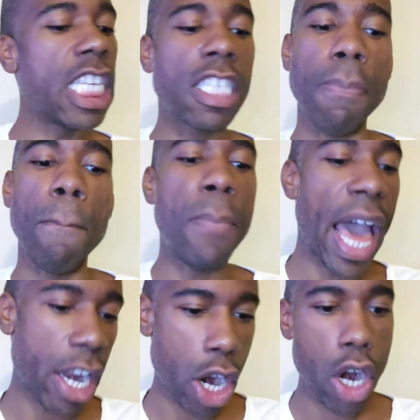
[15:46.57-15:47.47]
is
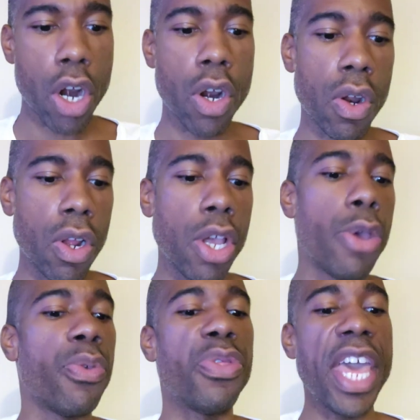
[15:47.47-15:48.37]
better
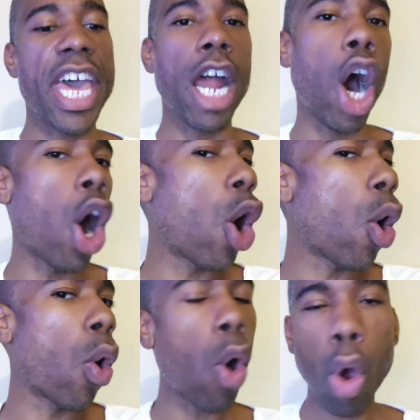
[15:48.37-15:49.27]
than a
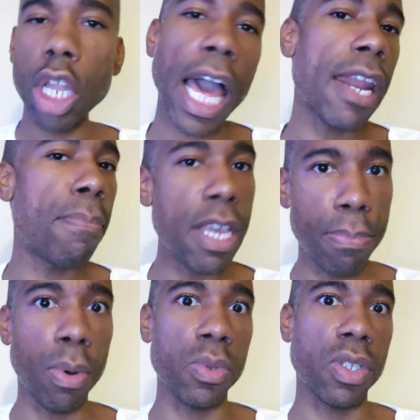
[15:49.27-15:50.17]
whole lot of
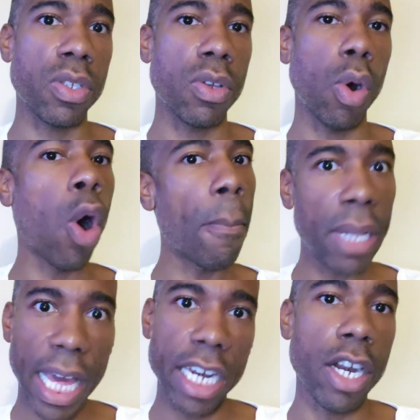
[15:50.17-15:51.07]
people's
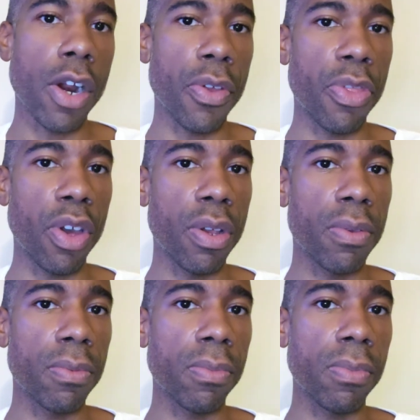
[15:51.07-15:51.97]
on planet Earth.
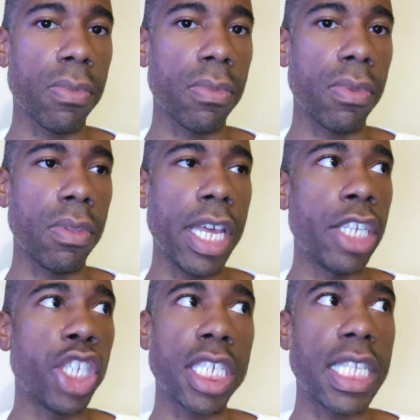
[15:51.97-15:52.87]

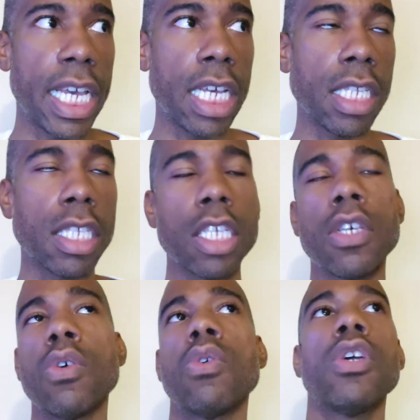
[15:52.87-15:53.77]
It just
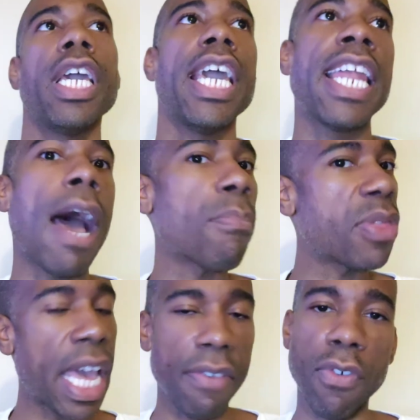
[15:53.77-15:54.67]
is. And
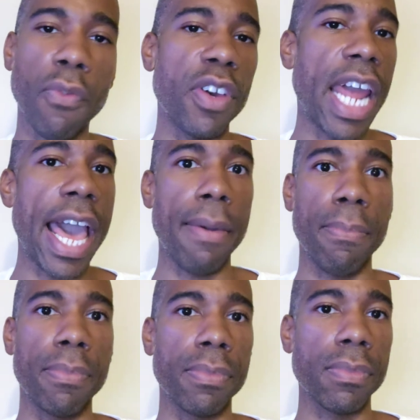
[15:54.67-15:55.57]
I'm thankful for that.
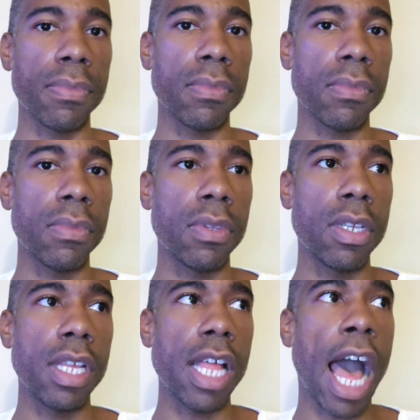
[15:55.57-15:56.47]

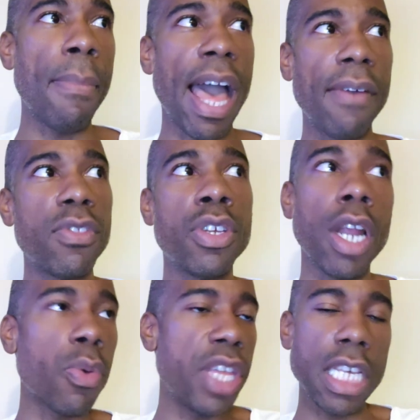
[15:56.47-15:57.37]
I'm happy.
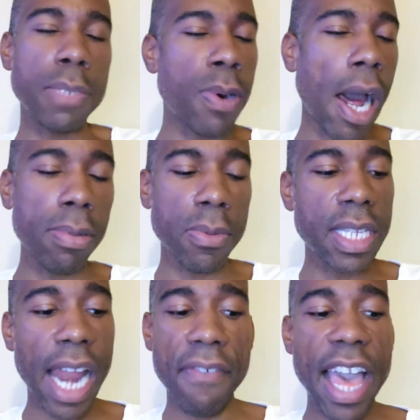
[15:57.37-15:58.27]
You know, these
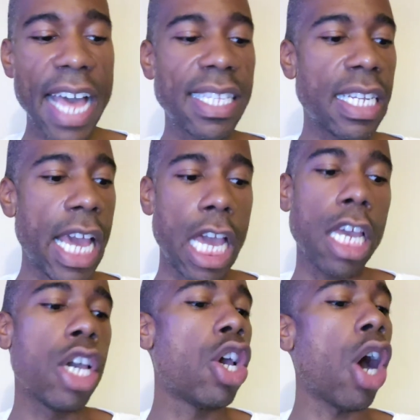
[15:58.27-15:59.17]
problems that I've had
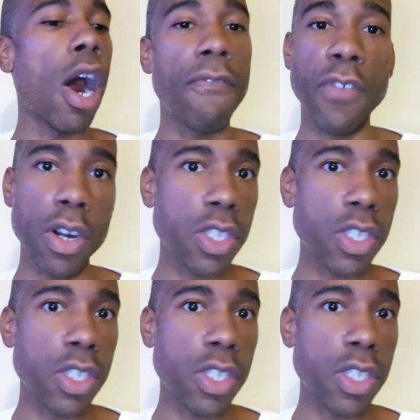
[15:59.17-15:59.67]
today are